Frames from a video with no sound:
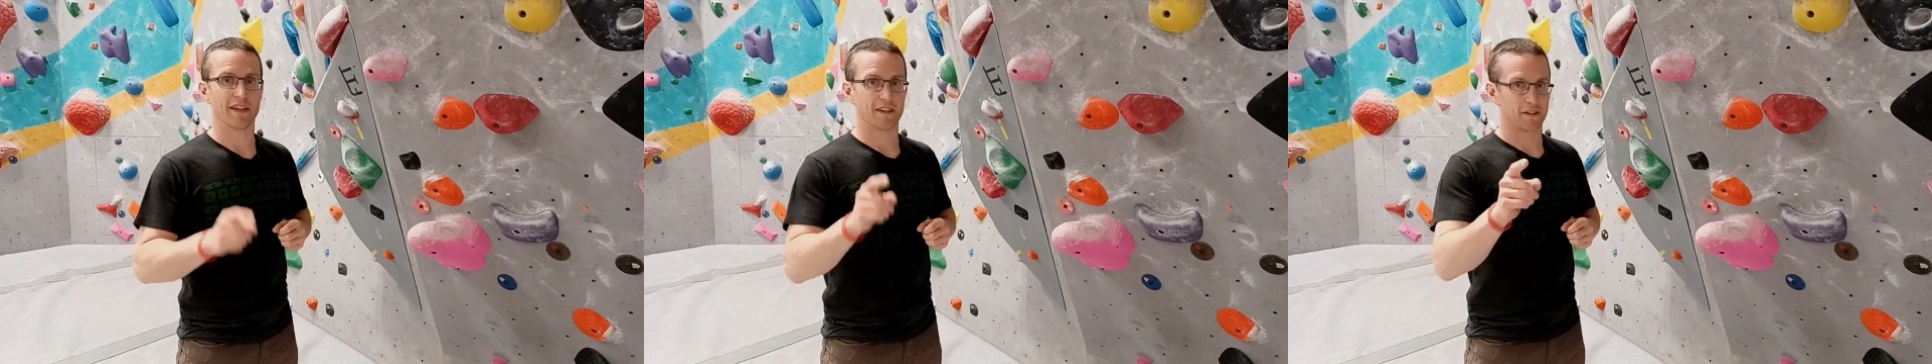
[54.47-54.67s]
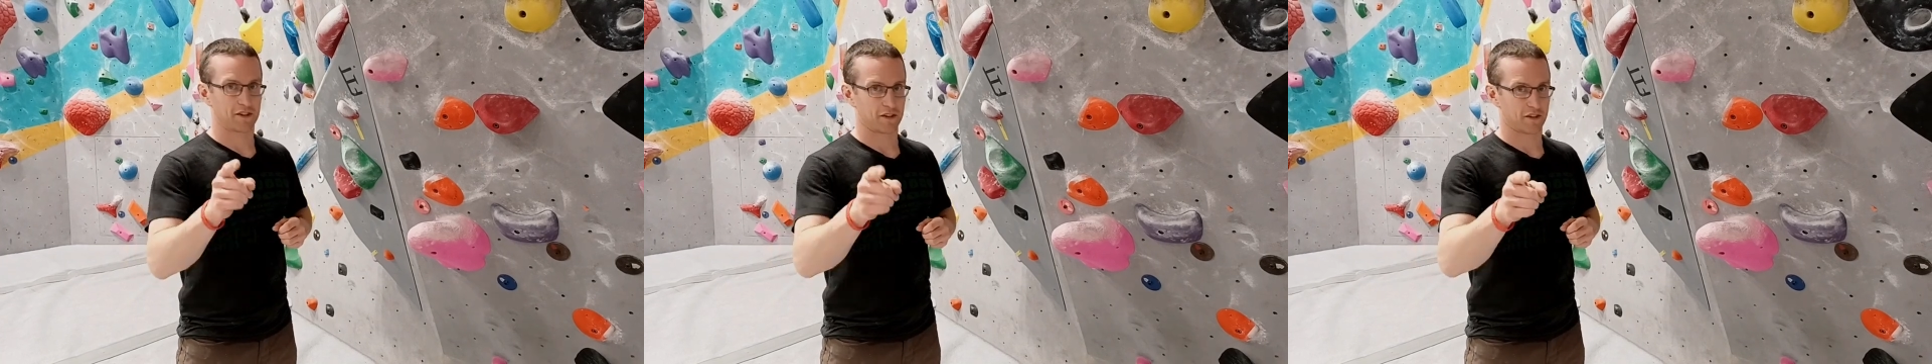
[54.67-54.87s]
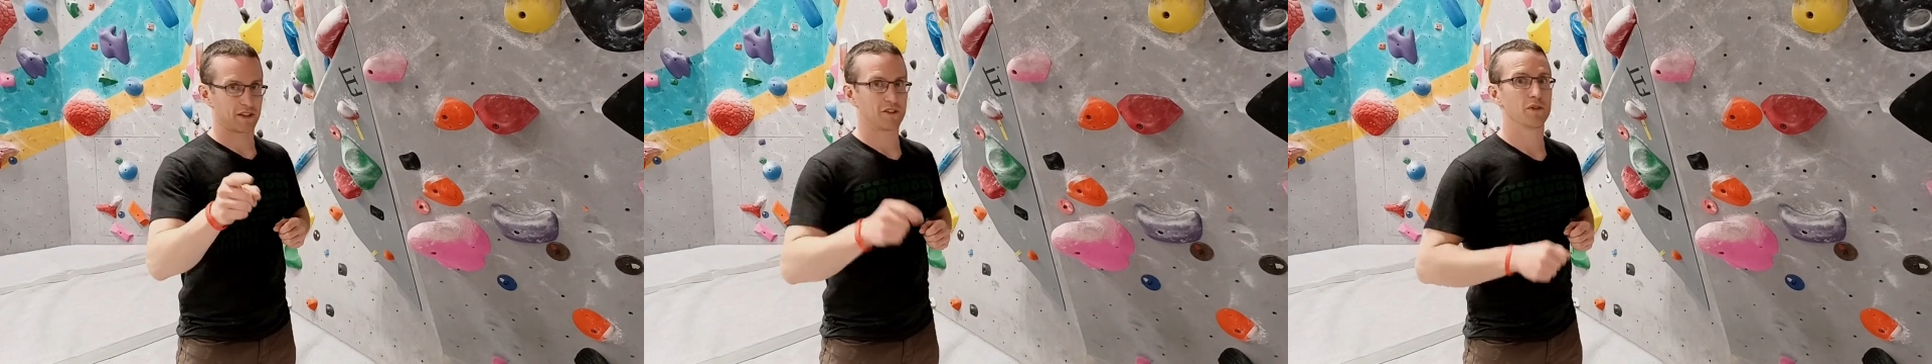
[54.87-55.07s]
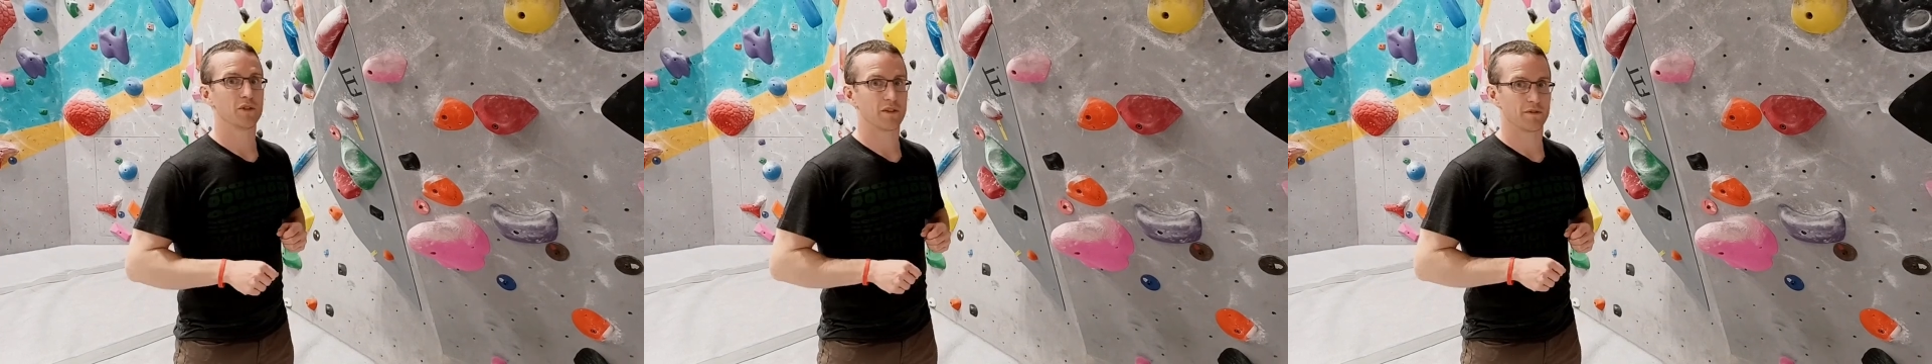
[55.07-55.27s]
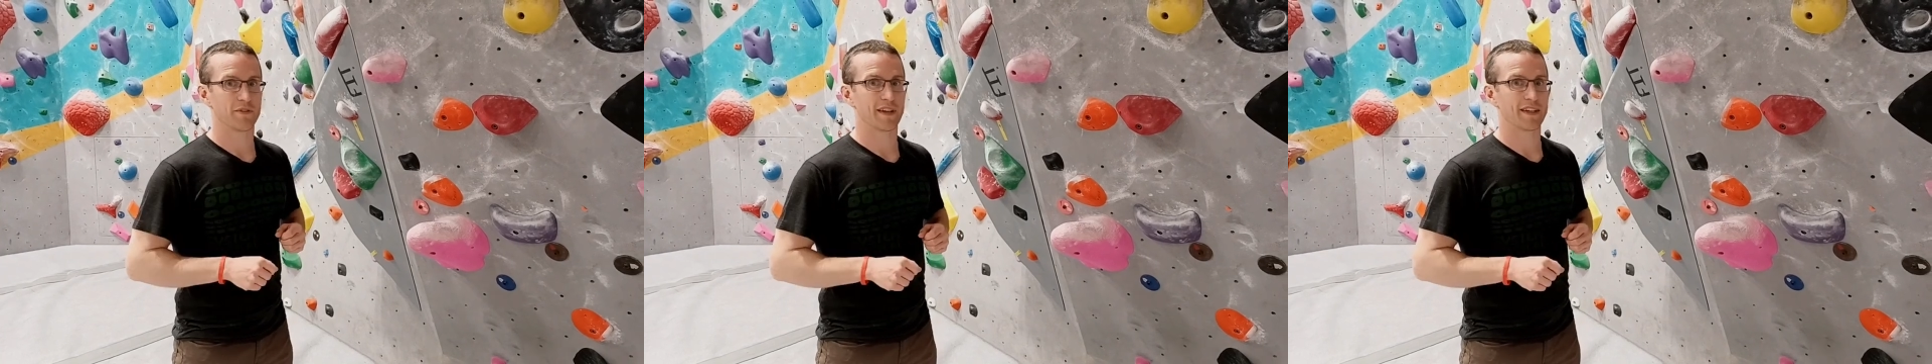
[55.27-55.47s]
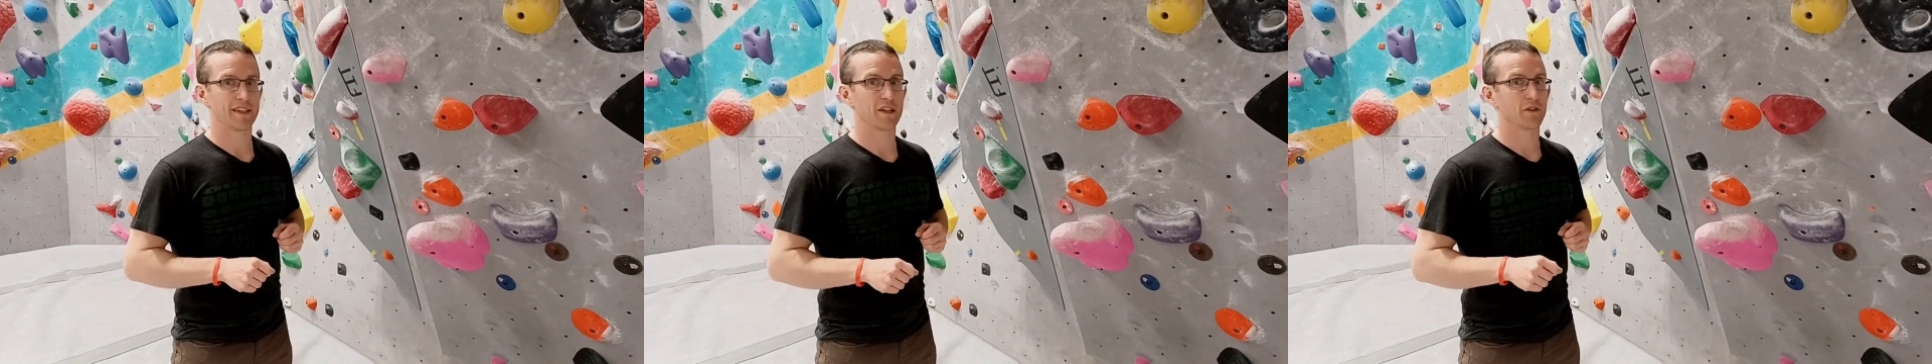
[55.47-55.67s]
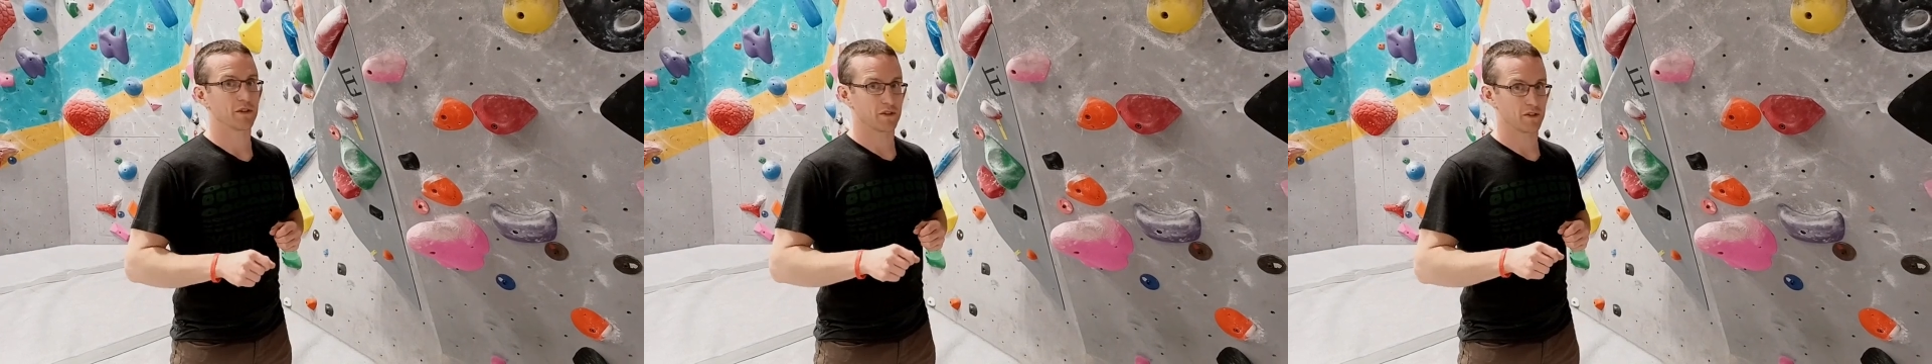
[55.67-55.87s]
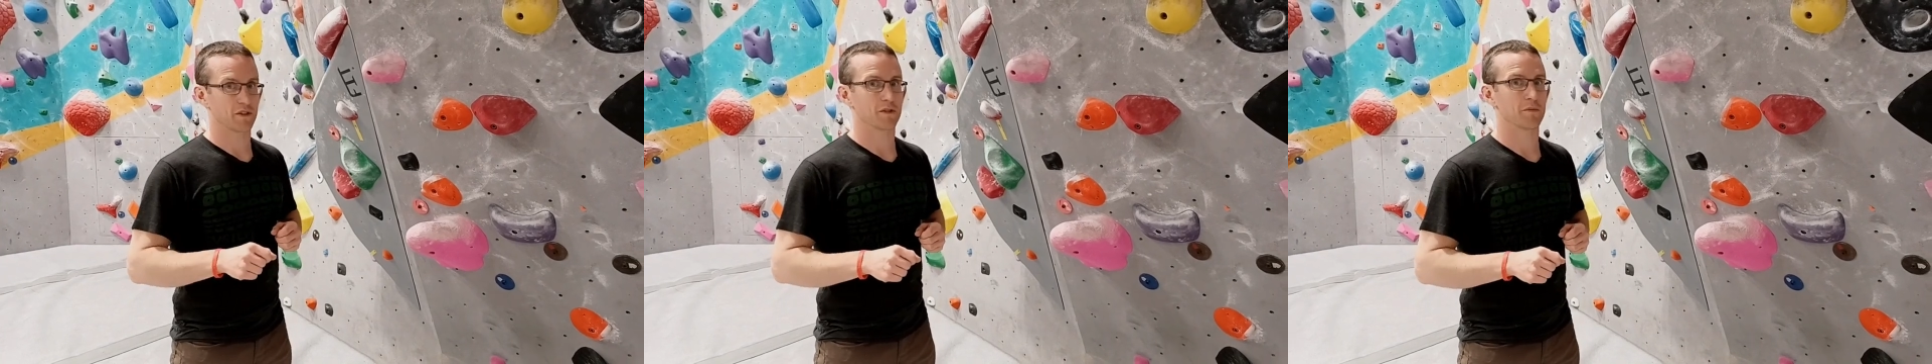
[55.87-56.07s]
Stay tuned and find out. It's
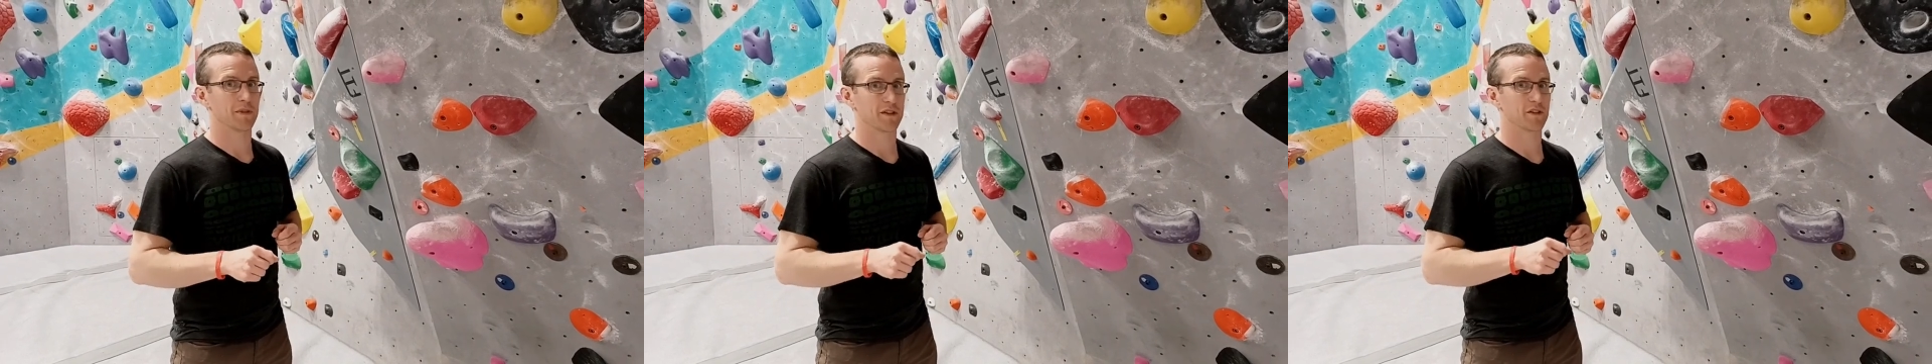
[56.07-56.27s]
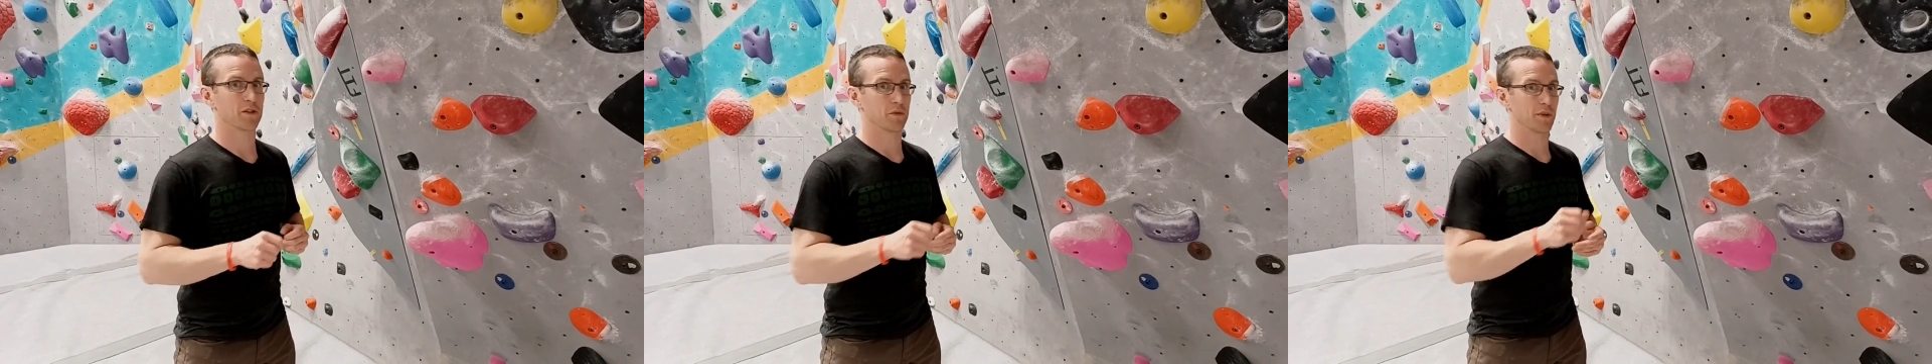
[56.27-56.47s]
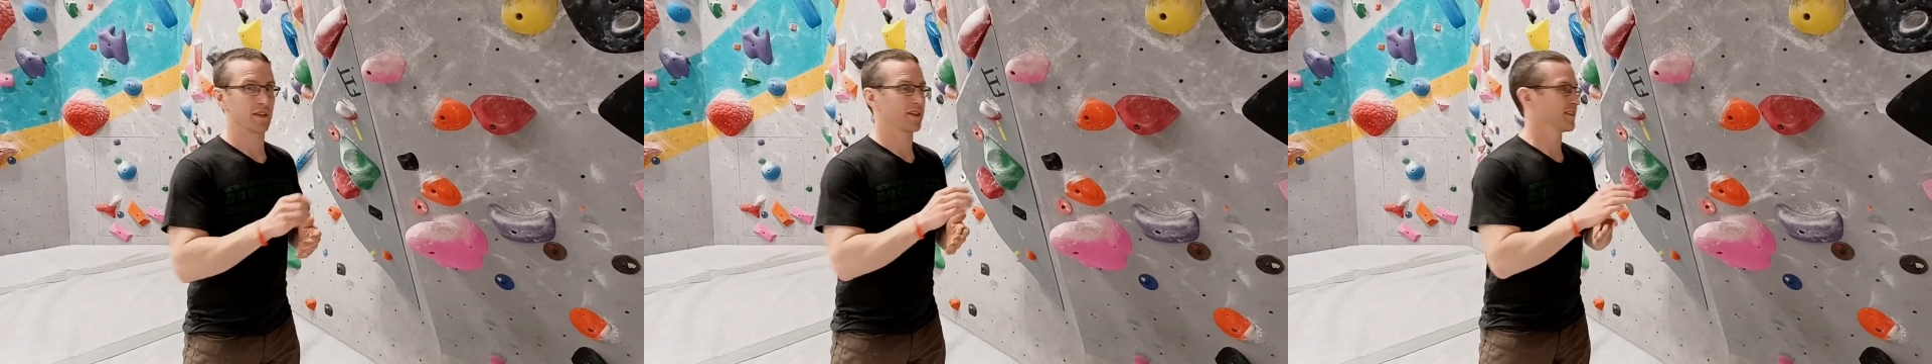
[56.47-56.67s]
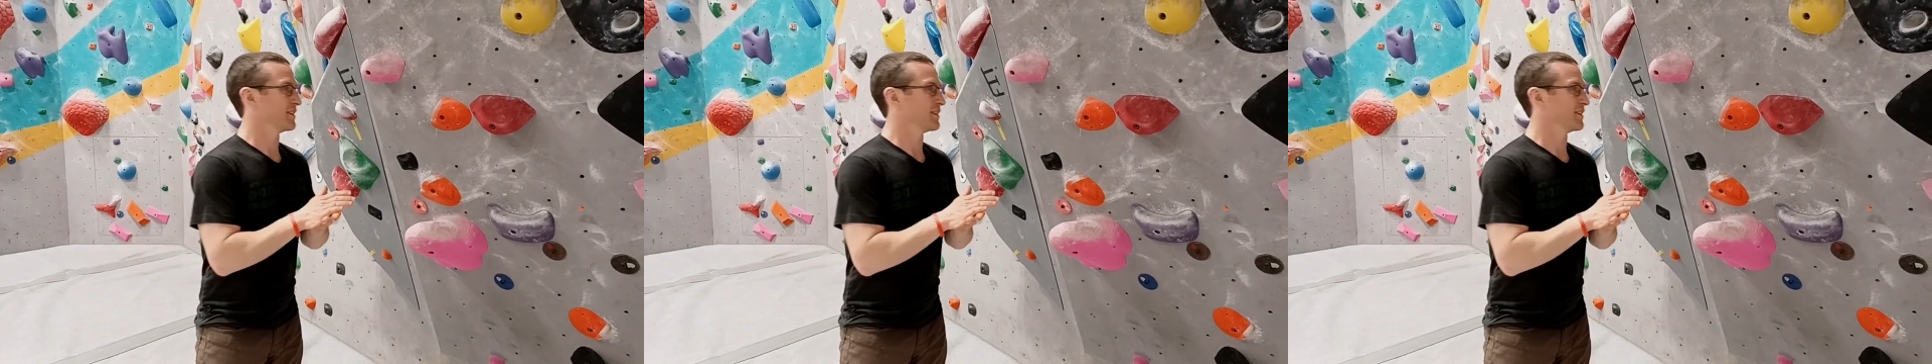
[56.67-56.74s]
going to be a good one.